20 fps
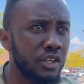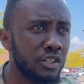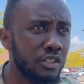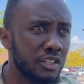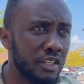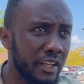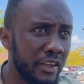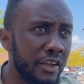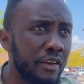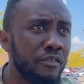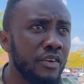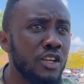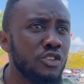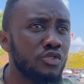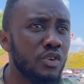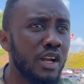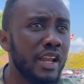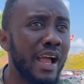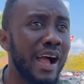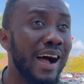they
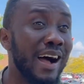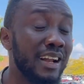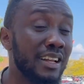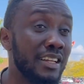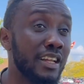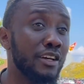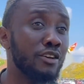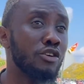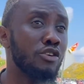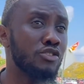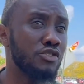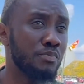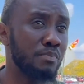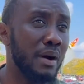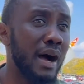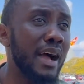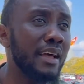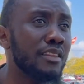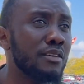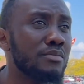eventually handed us
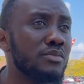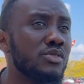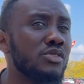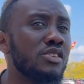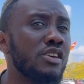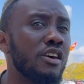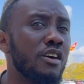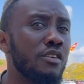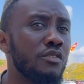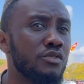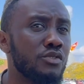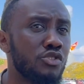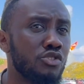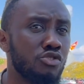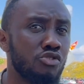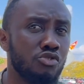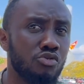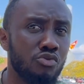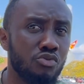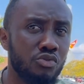by themselves
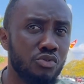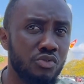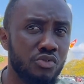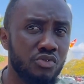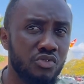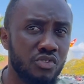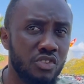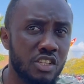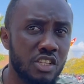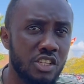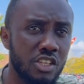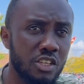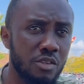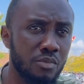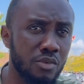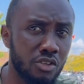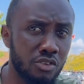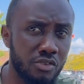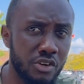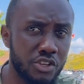to the
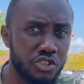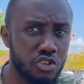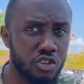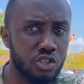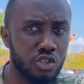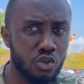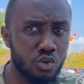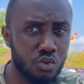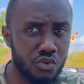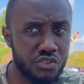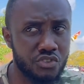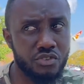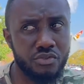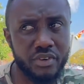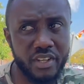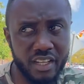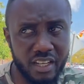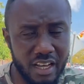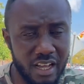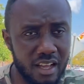immigration in Costa
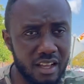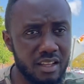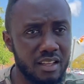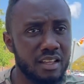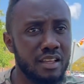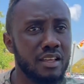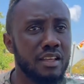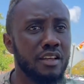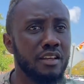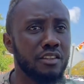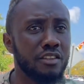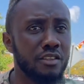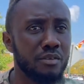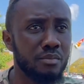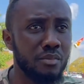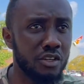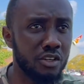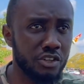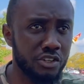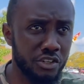Rica.
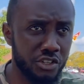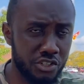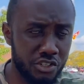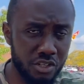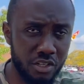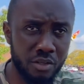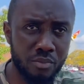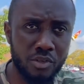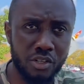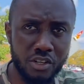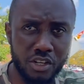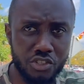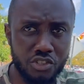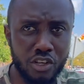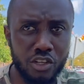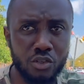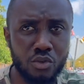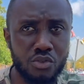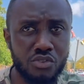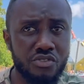Immigration
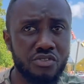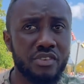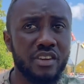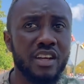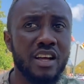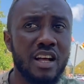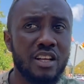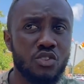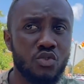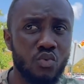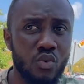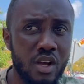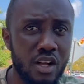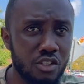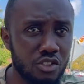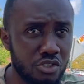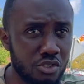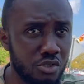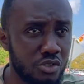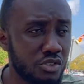in Costa Rica as well
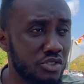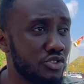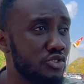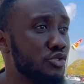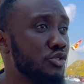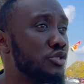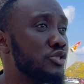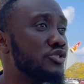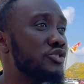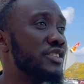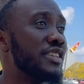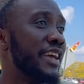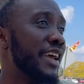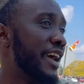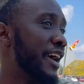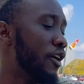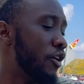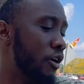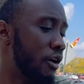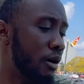took us to the
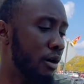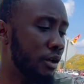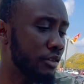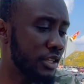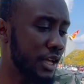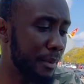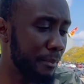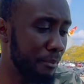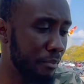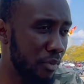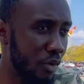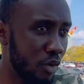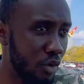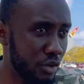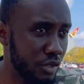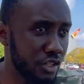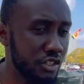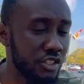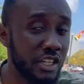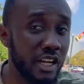other
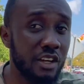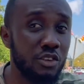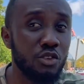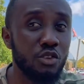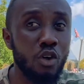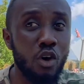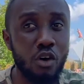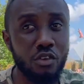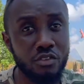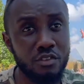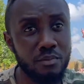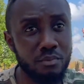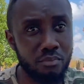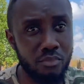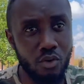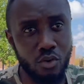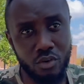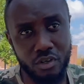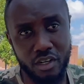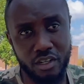border, their northern
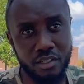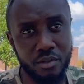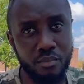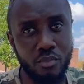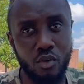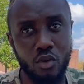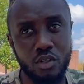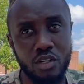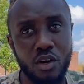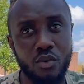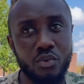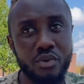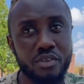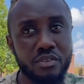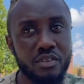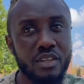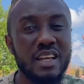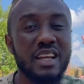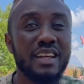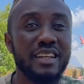border, the border
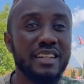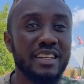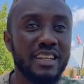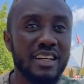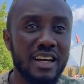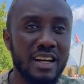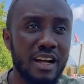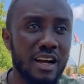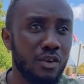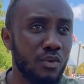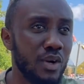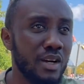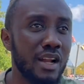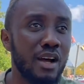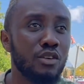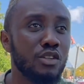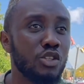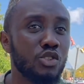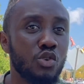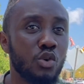with Nicaragua.
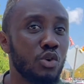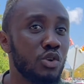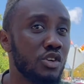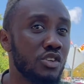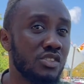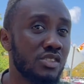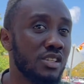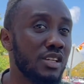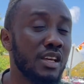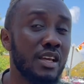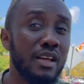Now, they told us